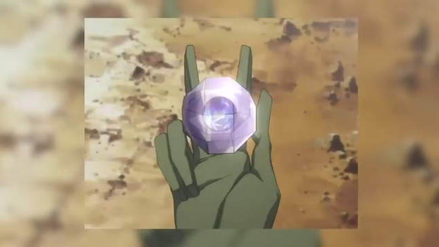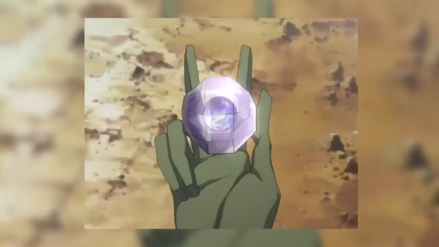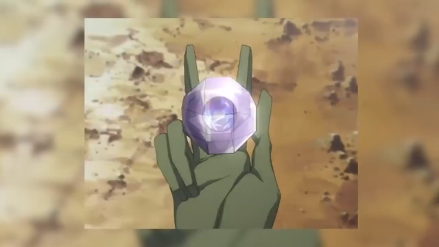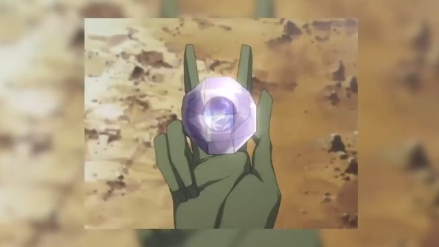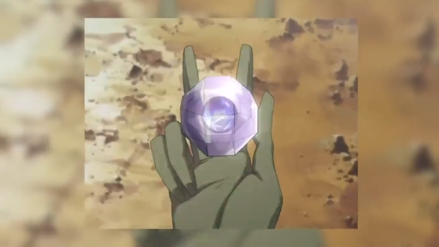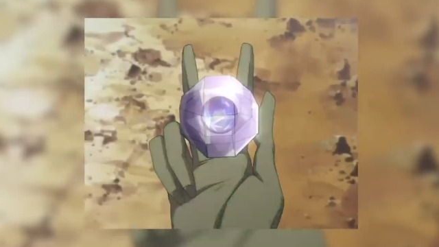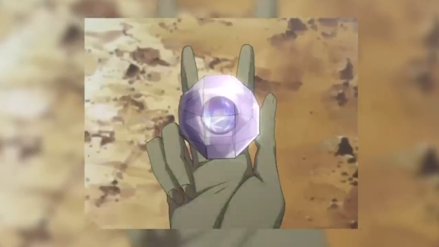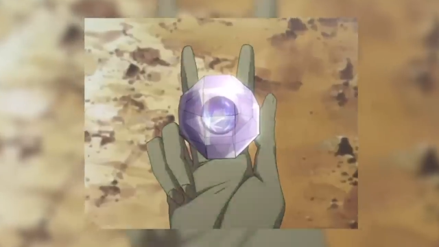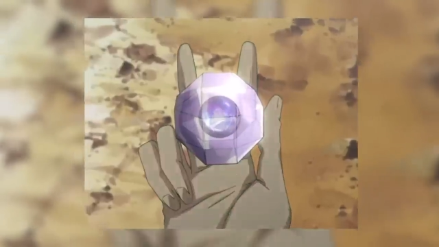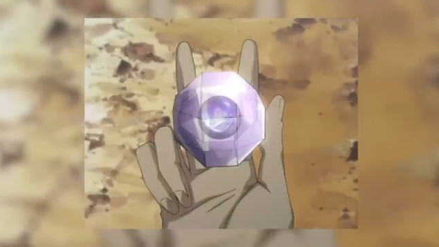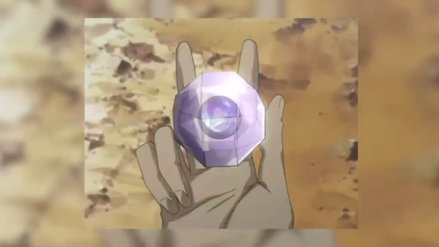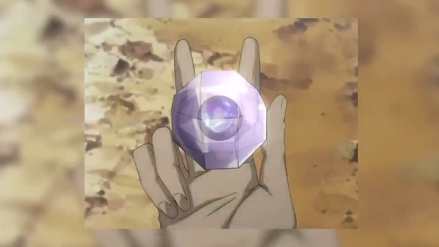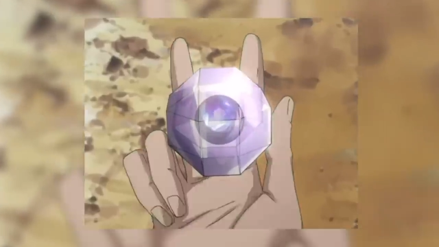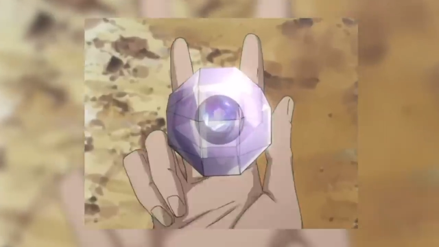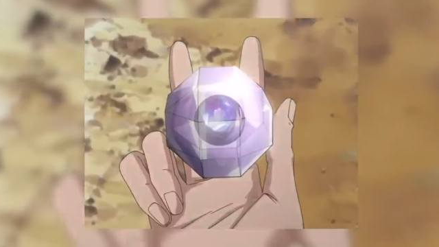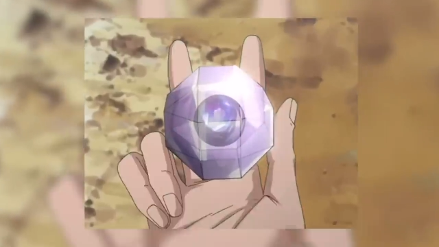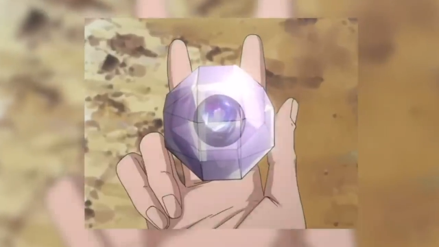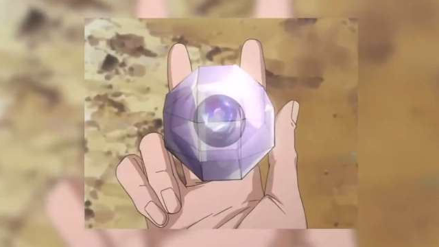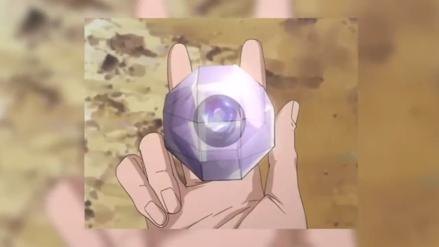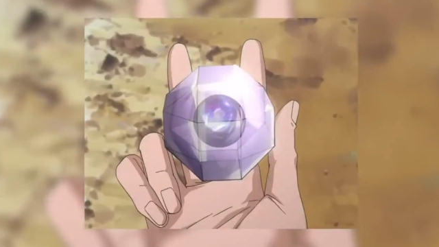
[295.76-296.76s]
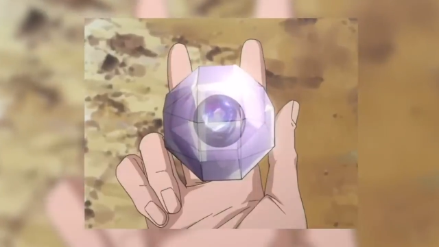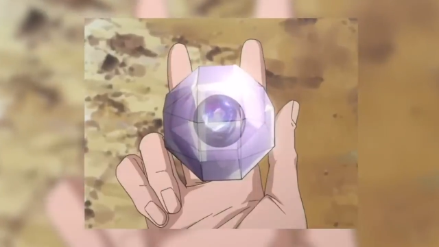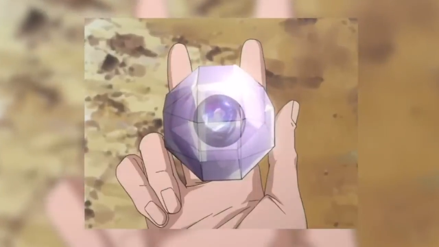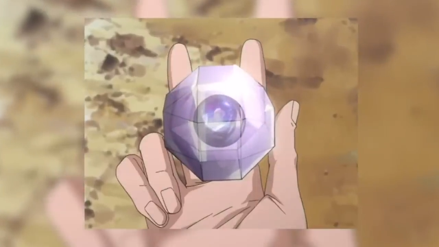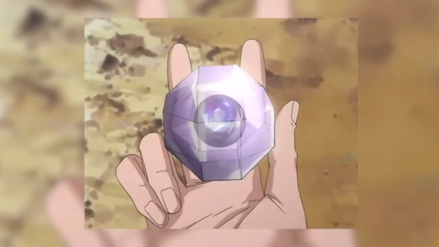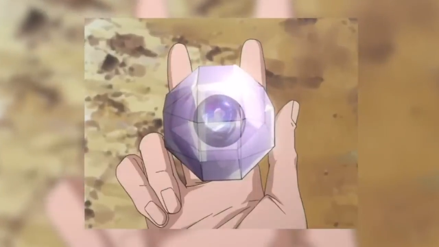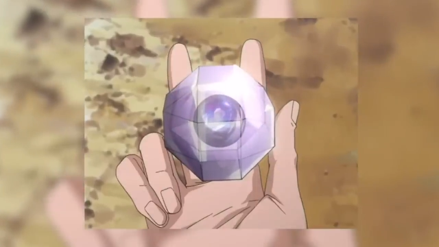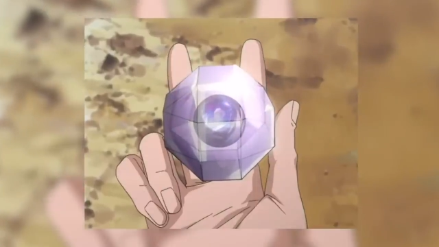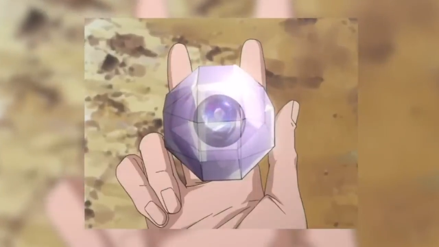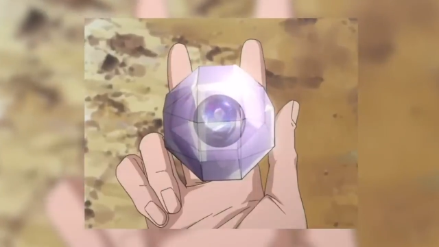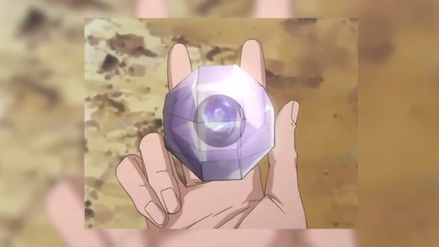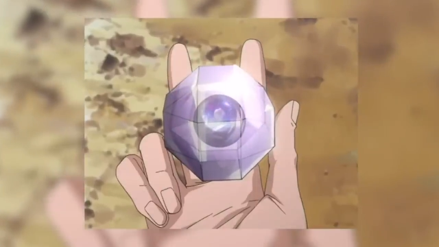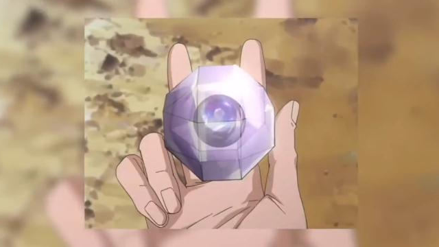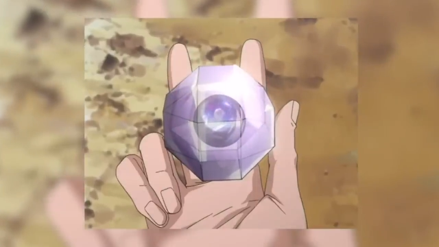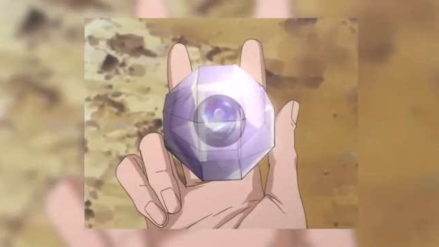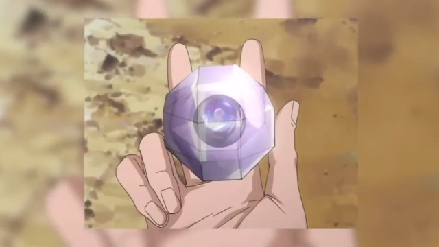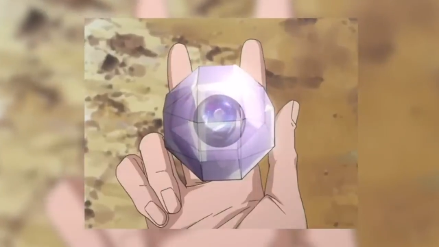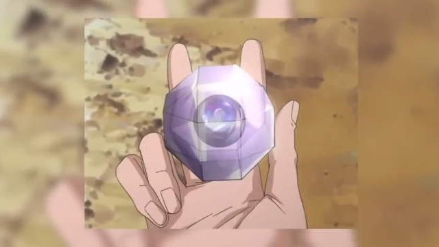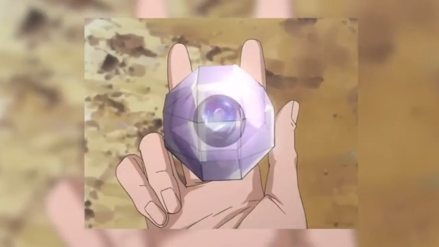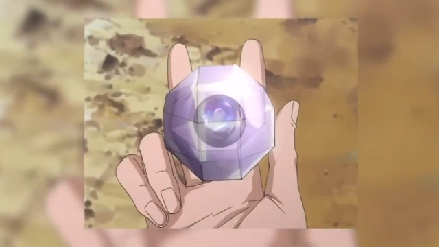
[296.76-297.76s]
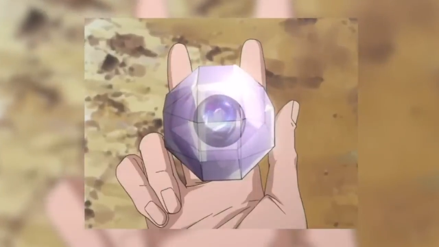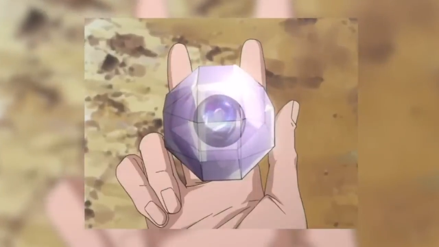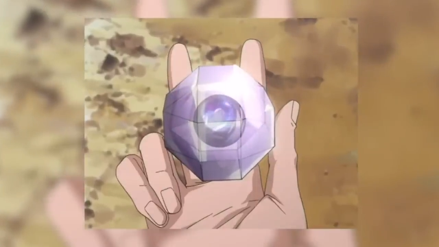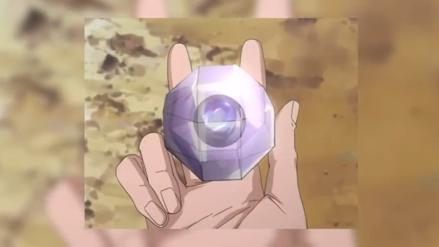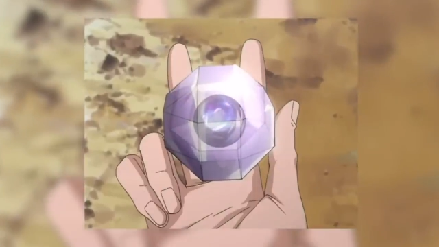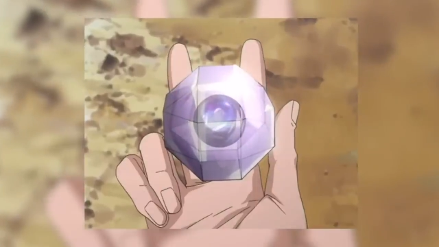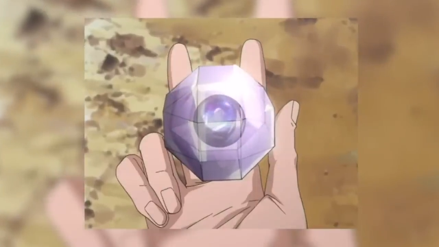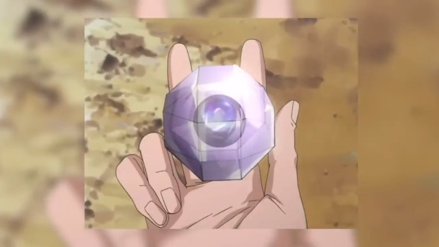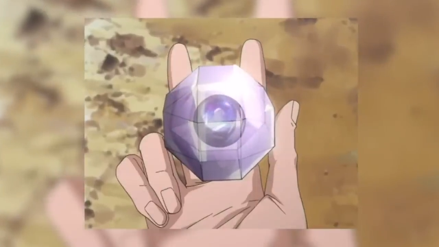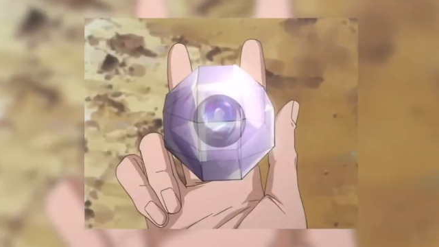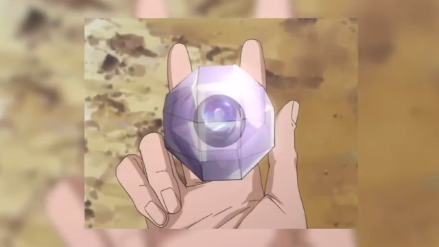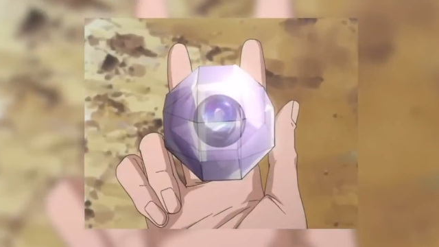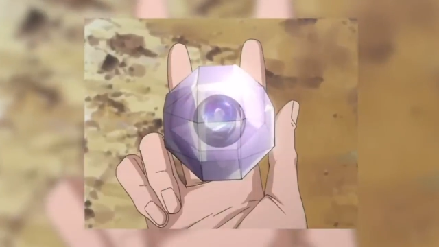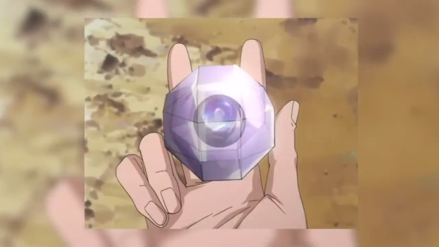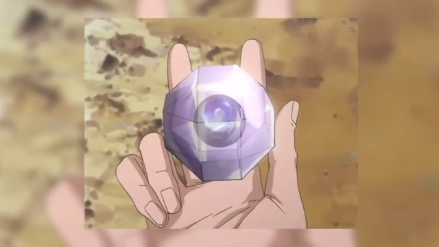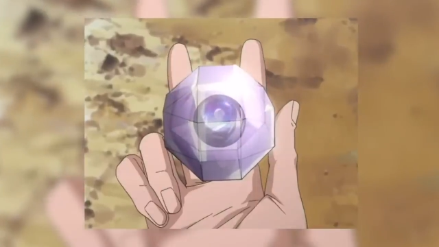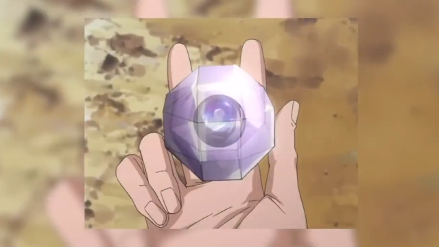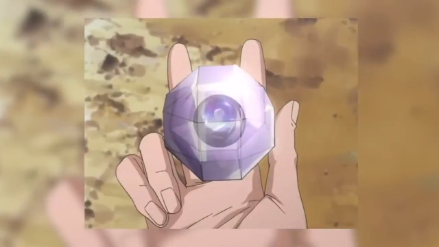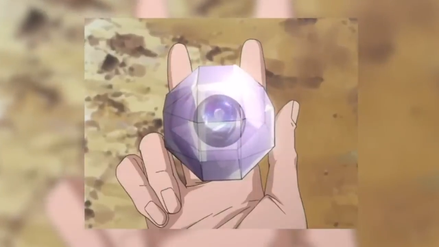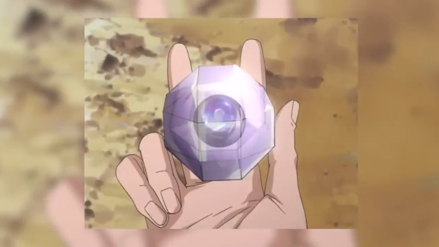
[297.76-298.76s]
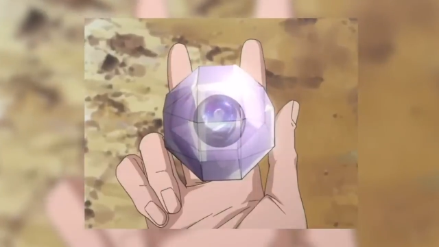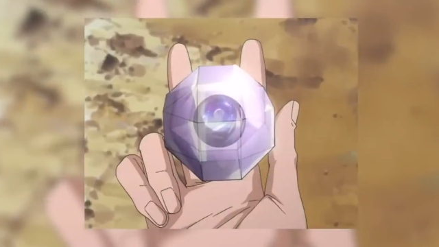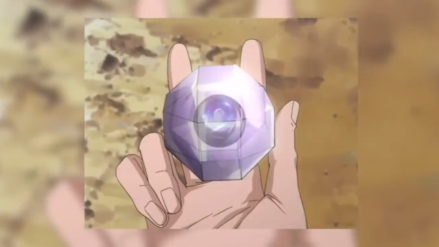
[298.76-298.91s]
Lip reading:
No face is visible, so there are no lips to read.